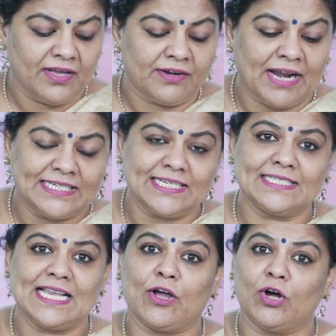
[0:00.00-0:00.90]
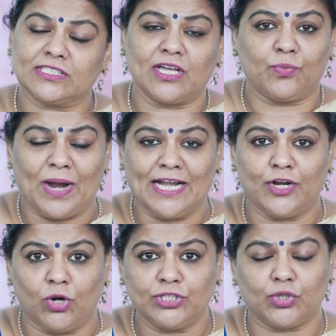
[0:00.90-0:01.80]
writers like Oscar Wilde
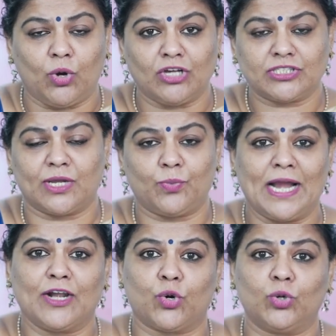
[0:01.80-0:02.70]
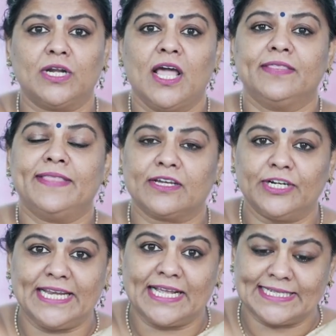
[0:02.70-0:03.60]
also. Oscar Wilde wrote The
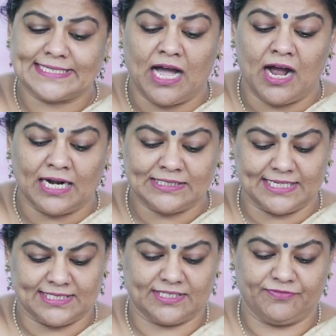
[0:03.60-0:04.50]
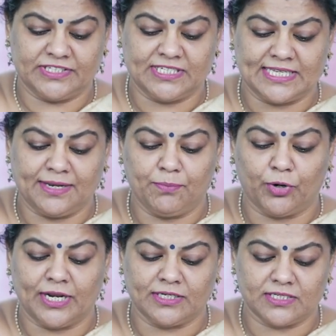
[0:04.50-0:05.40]
Critic as Artist, which is an
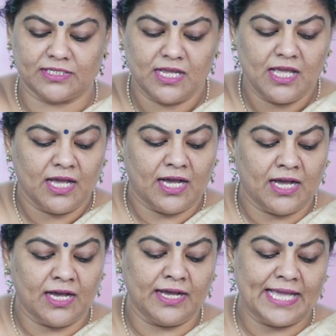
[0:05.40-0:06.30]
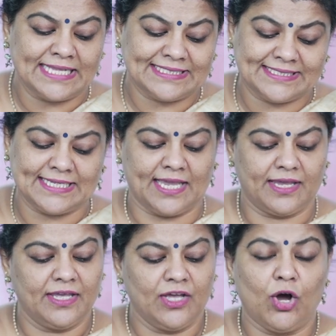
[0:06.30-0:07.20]
important
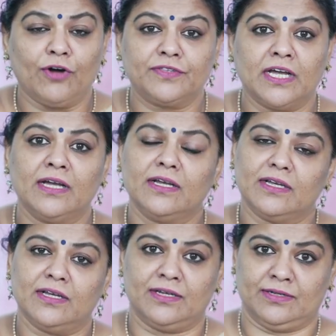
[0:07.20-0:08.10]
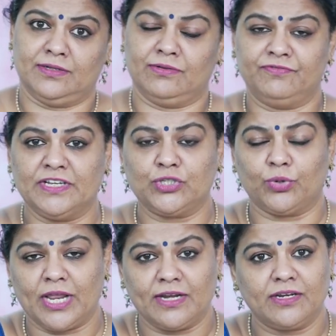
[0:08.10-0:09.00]
essay of the
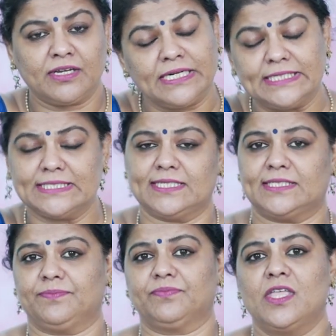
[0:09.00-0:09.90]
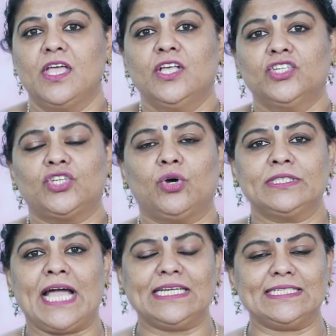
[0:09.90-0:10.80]
Victorian criticism. So
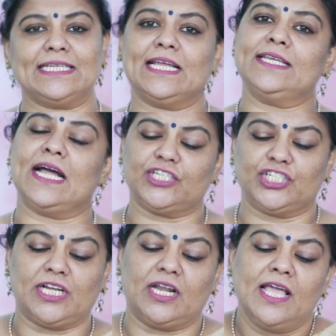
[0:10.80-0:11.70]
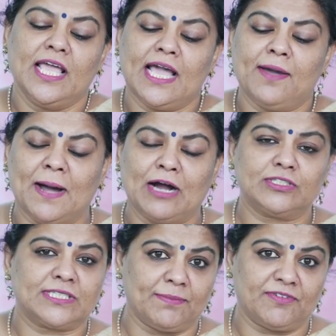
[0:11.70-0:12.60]
that is in a nutshell
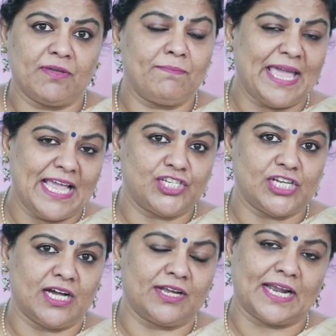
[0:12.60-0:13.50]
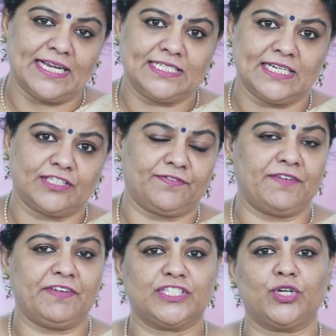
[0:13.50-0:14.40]
about some of the major writers of
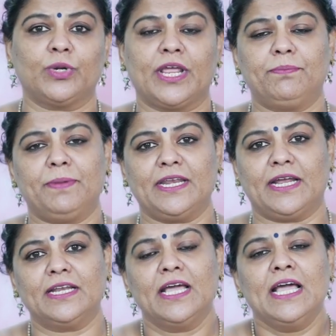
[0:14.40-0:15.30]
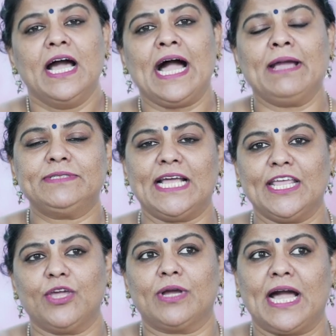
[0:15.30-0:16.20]
the Victorian period. I'm
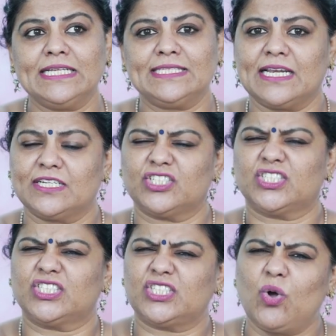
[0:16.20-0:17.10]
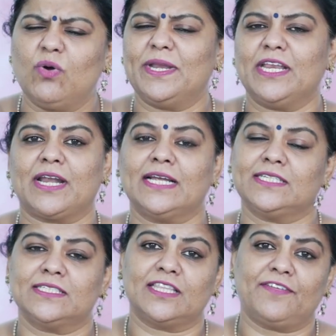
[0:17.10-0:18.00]
telling you guys, there are so many
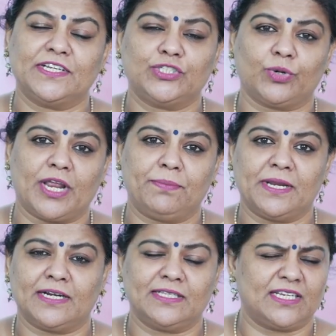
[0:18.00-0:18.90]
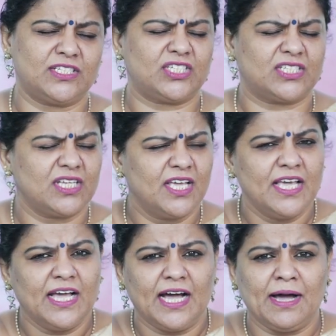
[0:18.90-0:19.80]
writers in the Victorian period. There is
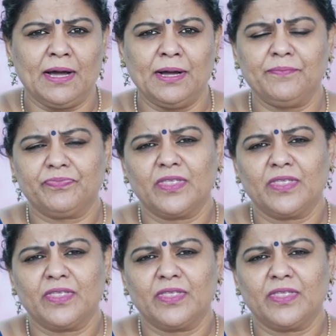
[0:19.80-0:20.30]
a